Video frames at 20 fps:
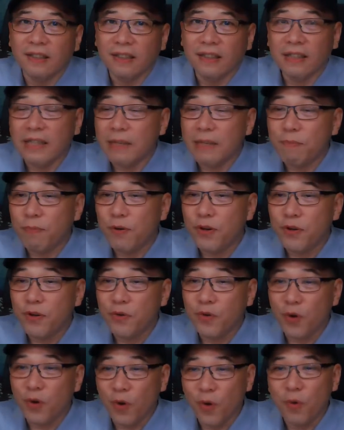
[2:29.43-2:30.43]
The deeper
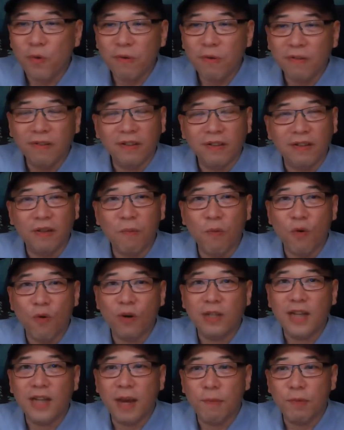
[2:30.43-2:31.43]
you go, the
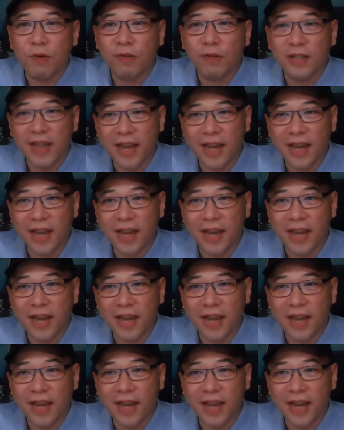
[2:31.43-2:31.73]
more time you'll